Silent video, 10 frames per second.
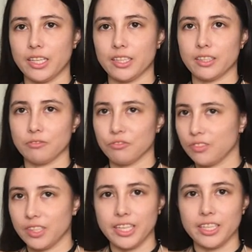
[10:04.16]
that
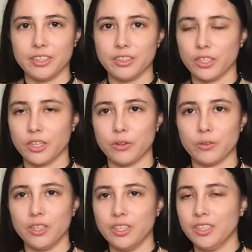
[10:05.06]
they, you
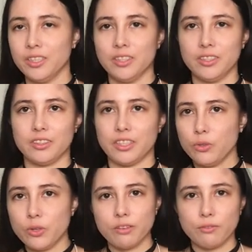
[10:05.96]
know, they
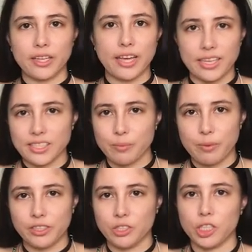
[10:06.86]
do give like
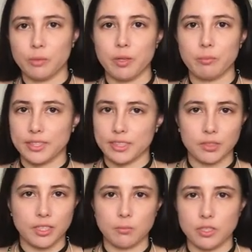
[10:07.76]
estimated shipping, but
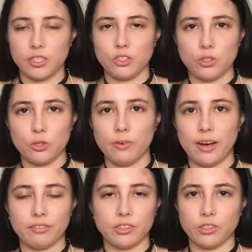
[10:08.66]
sometimes they do
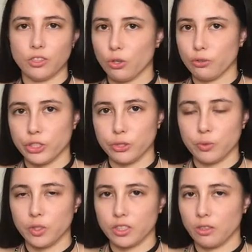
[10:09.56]
have to charge
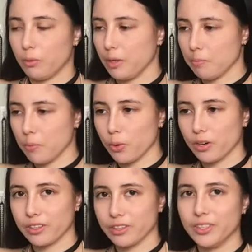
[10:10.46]
you a little bit
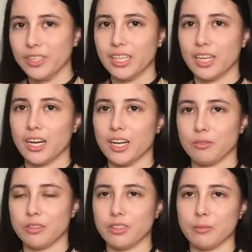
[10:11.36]
more,
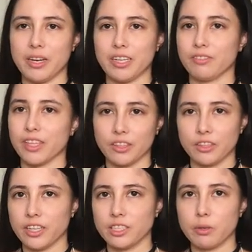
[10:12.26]
um, depending if they got
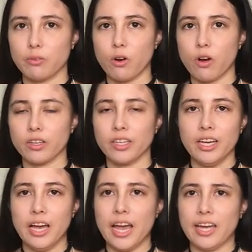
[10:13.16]
their estimate wrong.
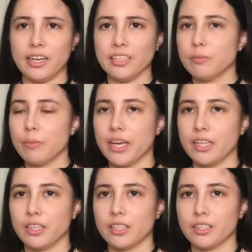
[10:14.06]
And I had to
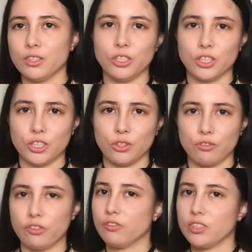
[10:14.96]
pay like an additional
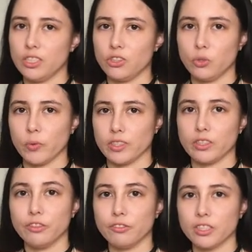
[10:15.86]
15
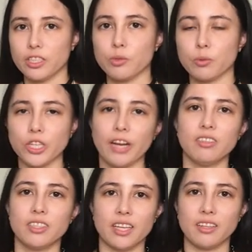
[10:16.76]
USD for this, which I have
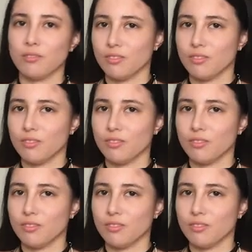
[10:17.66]
to say,